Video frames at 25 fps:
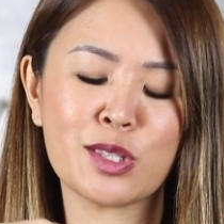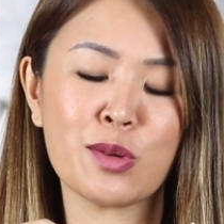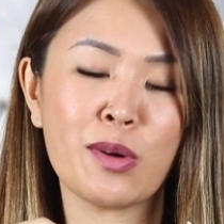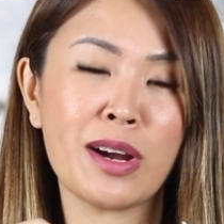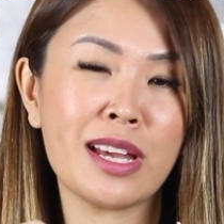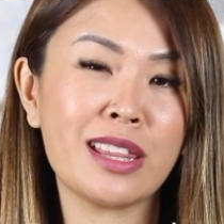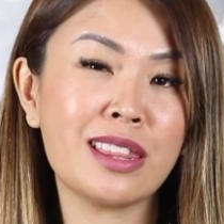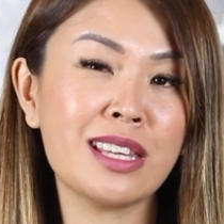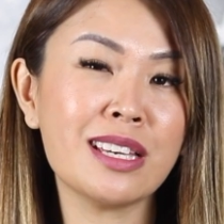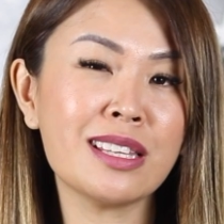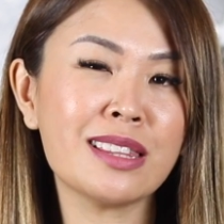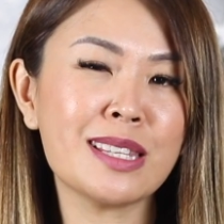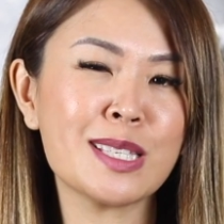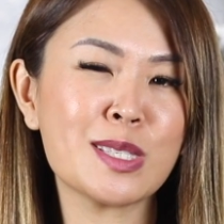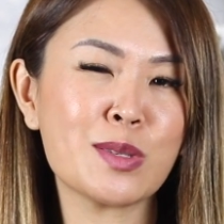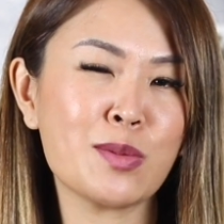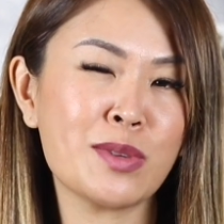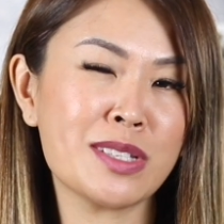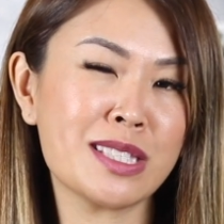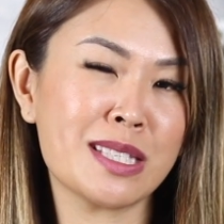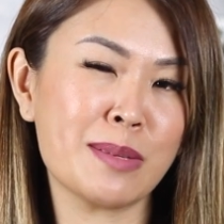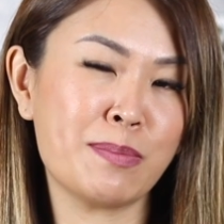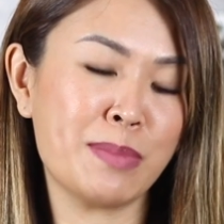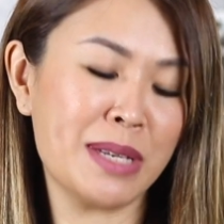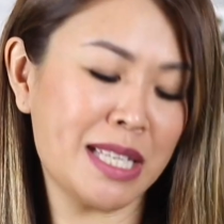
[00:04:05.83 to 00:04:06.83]
So I think this
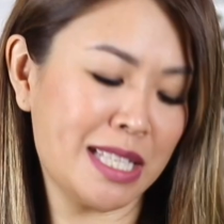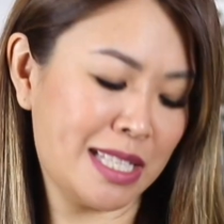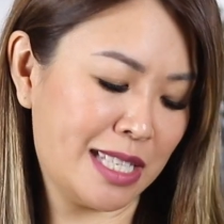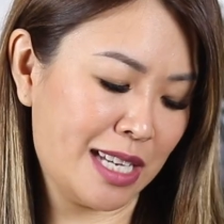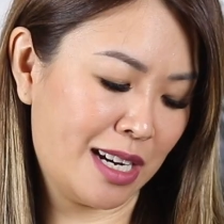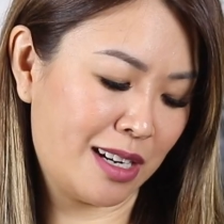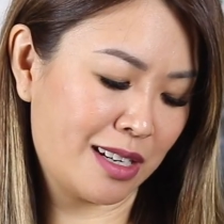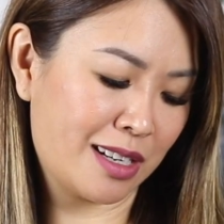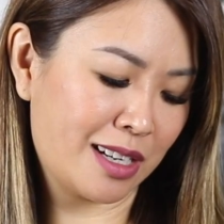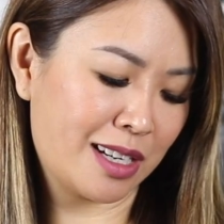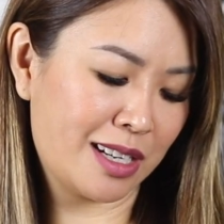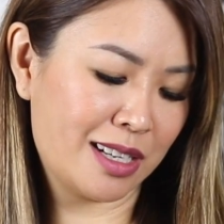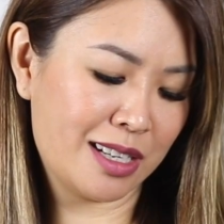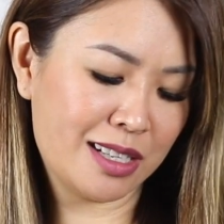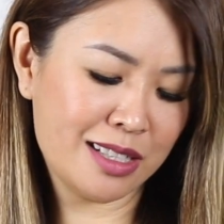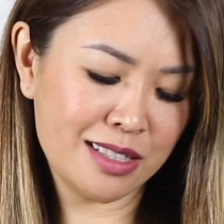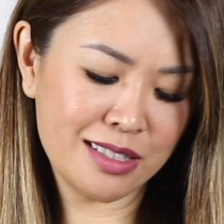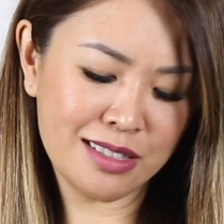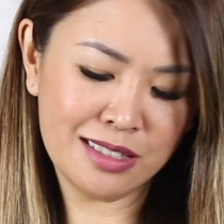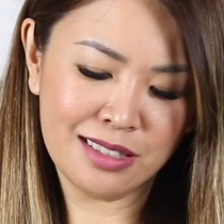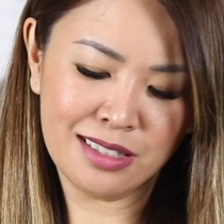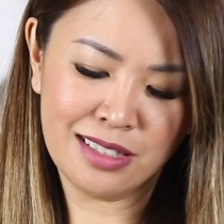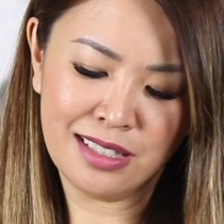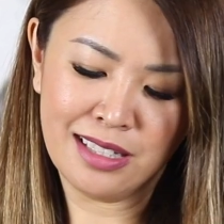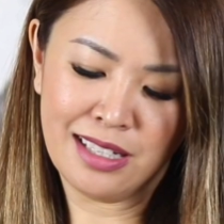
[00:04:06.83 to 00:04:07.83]
one's a bit younger
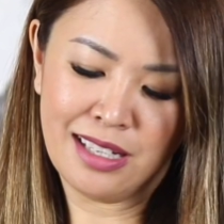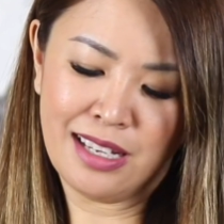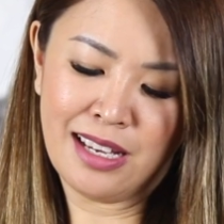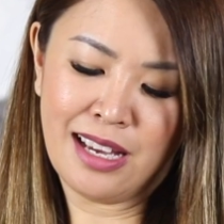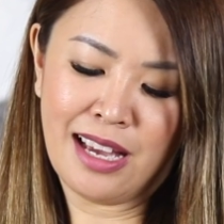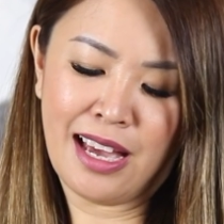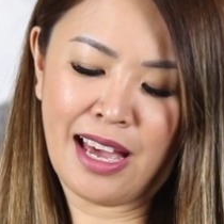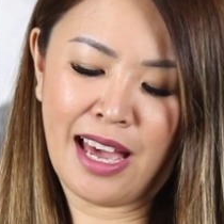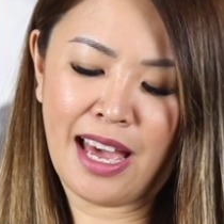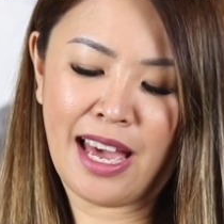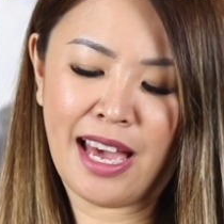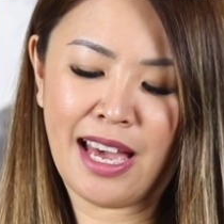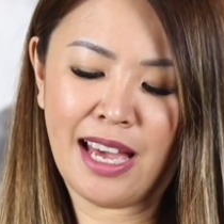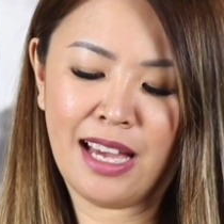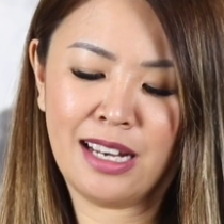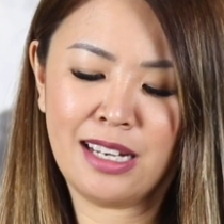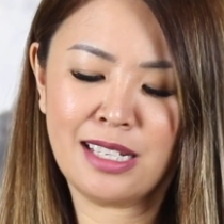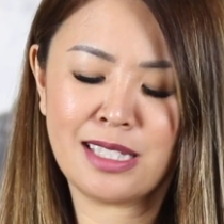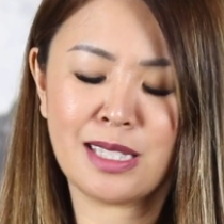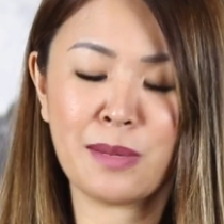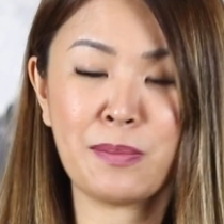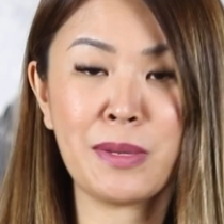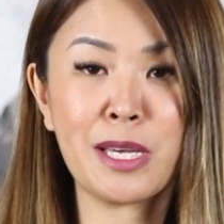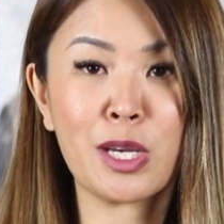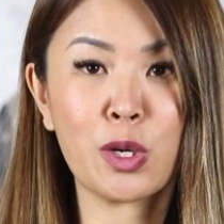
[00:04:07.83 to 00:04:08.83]
and
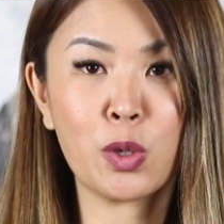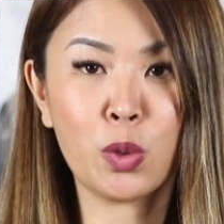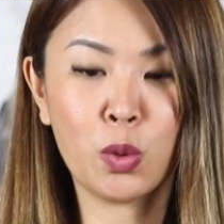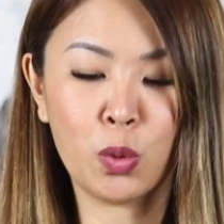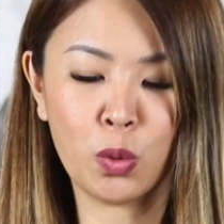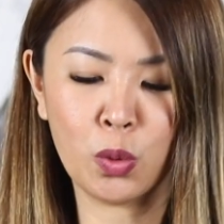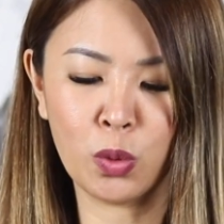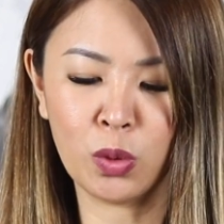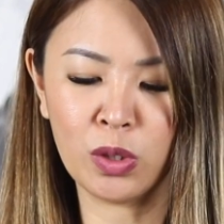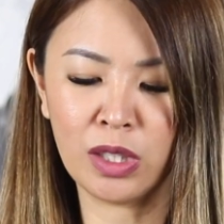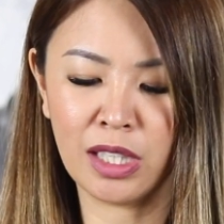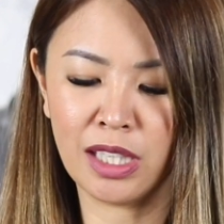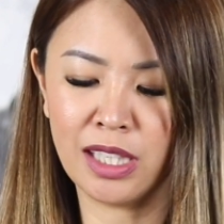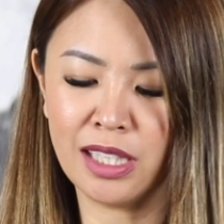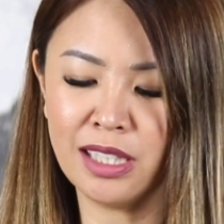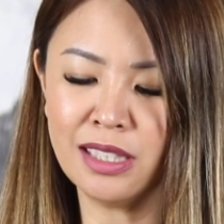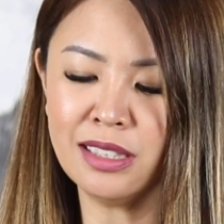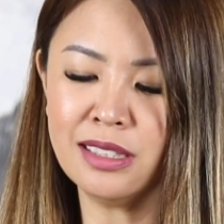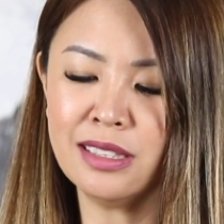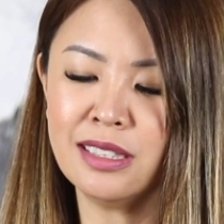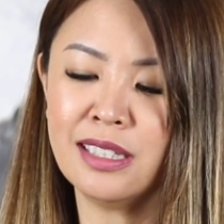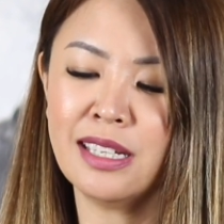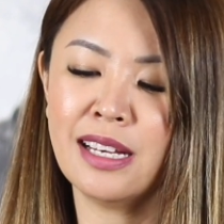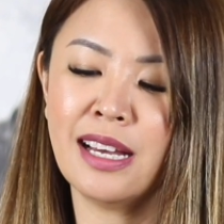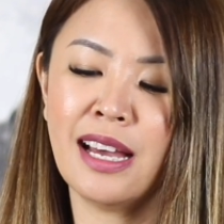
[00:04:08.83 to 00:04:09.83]
it's a bit
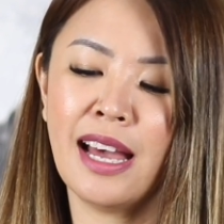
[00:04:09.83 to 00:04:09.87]
cooler.